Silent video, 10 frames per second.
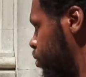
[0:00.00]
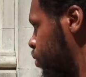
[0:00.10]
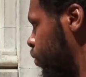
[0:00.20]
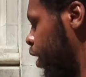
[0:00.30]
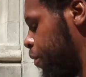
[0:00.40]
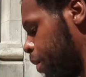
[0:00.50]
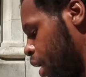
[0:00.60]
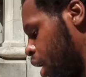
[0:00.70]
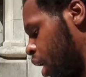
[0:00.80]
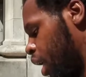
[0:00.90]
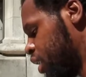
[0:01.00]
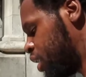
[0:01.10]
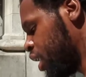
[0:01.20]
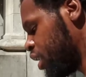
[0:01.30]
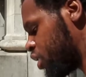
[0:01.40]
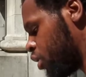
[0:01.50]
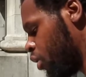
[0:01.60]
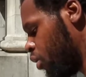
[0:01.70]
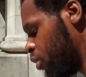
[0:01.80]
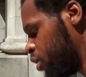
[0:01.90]
right? It says,
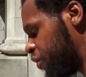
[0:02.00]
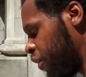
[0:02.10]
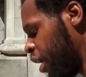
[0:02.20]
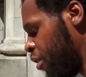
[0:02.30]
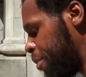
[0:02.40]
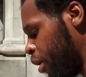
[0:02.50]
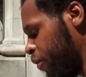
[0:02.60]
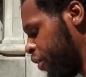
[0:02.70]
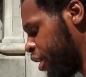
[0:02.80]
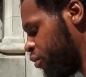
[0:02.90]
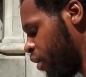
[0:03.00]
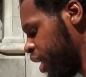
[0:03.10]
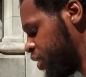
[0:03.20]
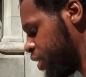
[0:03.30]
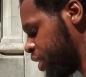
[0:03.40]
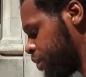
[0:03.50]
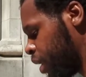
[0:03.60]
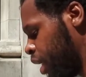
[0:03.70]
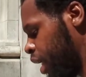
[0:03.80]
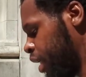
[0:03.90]
Noah was found perfect and righteous.
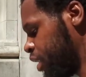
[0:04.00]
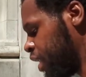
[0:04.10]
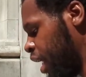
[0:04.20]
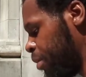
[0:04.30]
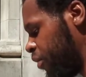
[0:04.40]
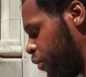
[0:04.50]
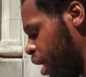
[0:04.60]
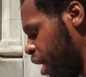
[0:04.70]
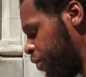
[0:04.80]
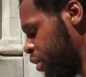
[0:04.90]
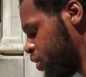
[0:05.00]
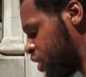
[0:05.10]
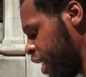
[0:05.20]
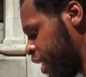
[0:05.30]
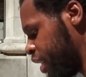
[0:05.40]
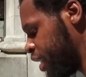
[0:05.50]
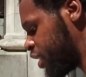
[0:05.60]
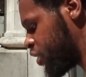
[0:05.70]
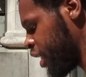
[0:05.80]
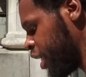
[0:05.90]
In a time of wrath, he was taken in
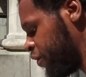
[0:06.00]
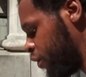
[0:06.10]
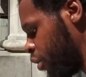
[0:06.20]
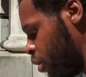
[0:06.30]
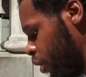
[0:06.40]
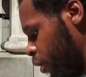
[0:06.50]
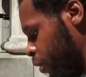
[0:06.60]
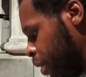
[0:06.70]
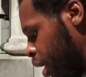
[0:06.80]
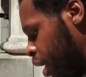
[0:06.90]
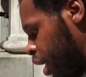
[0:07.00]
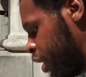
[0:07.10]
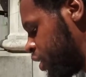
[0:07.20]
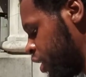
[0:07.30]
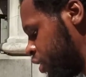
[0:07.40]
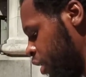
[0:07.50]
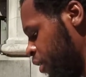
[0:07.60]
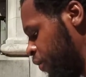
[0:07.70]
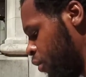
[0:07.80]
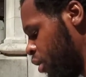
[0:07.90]
exchange for the world. It says,
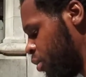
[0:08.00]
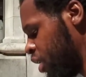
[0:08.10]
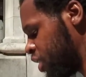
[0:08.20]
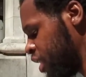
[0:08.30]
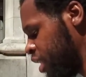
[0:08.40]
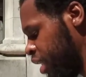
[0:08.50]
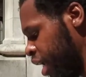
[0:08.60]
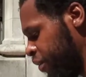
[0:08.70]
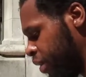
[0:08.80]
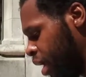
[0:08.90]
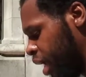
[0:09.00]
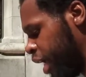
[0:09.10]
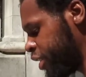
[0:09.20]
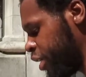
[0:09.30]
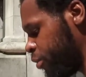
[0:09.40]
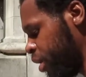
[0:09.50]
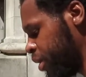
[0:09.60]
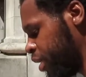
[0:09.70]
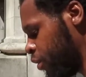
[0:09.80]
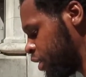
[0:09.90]
therefore was he left as a
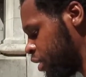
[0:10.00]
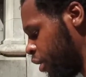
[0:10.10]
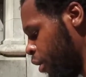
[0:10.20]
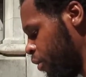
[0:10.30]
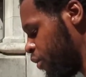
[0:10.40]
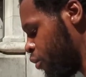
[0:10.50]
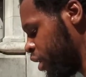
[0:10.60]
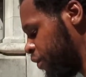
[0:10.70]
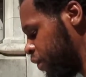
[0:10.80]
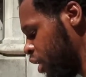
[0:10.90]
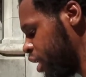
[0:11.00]
remnant unto the earth when the flood